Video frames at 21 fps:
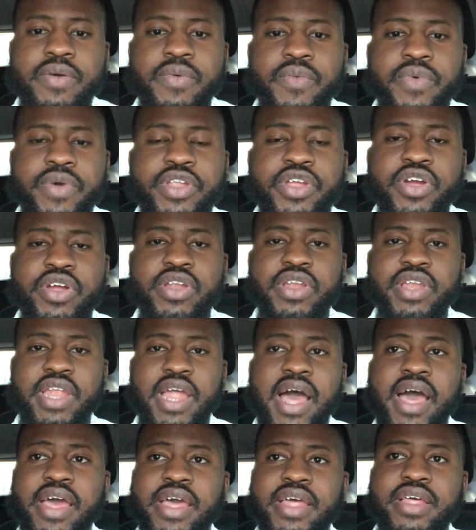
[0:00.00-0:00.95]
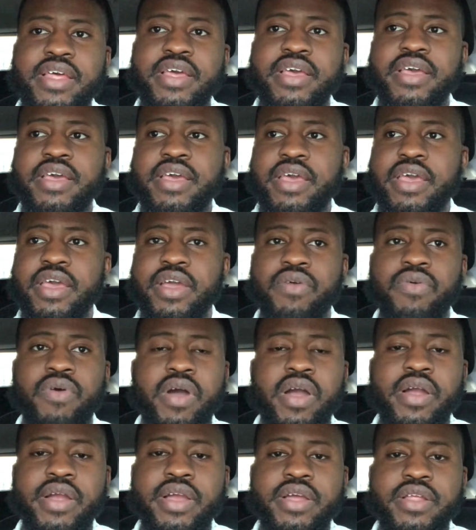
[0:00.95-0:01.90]
When you're not
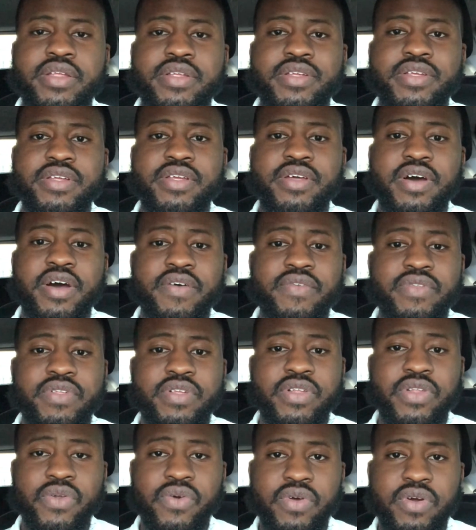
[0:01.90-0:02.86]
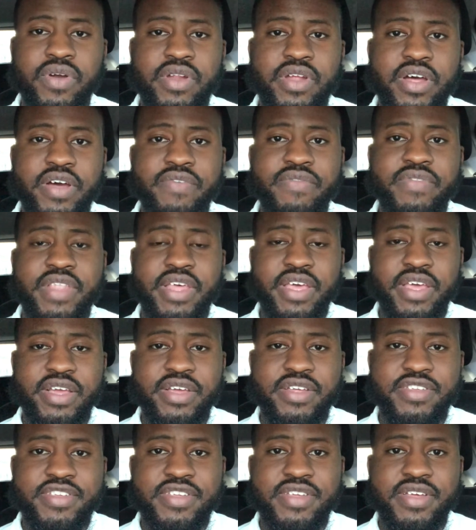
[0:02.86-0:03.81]
inquiring of the Lord of
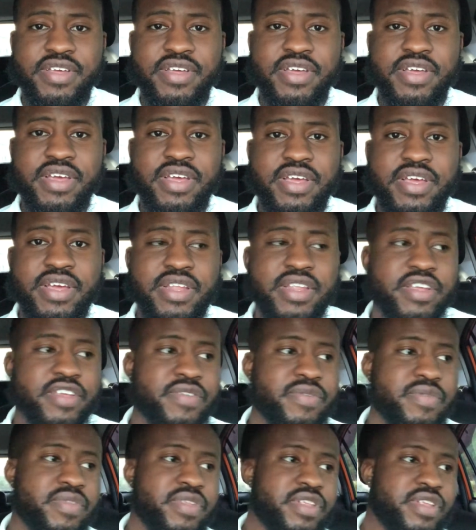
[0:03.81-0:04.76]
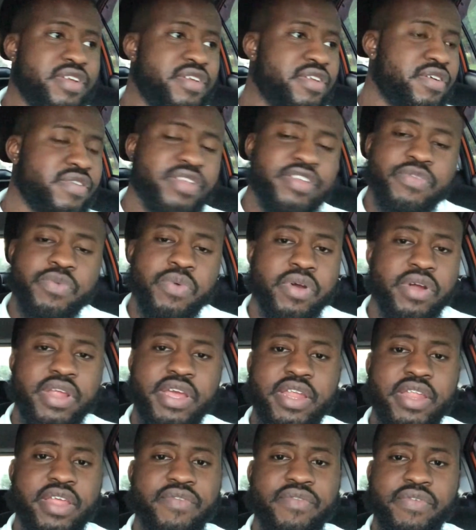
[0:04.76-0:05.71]
things, this word
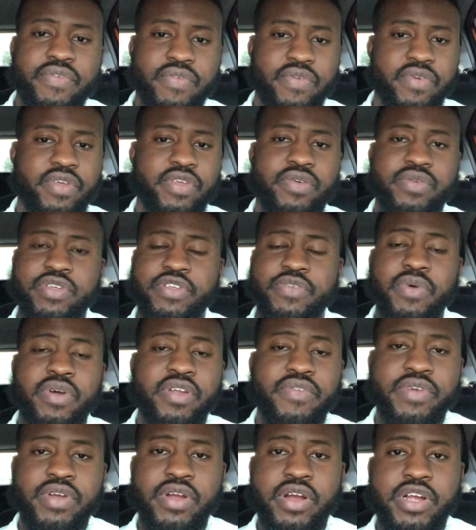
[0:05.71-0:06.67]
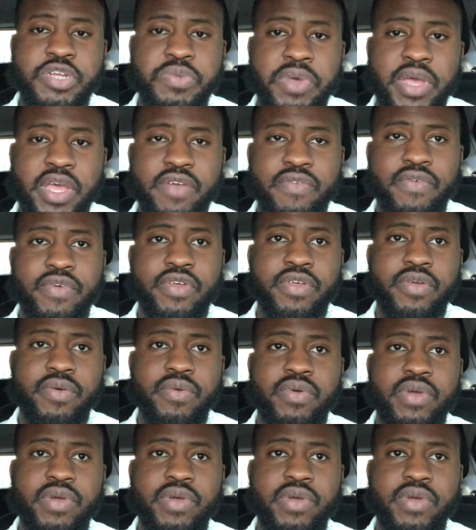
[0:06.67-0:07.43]
ain't even for you. This word of encouragement ain't for you.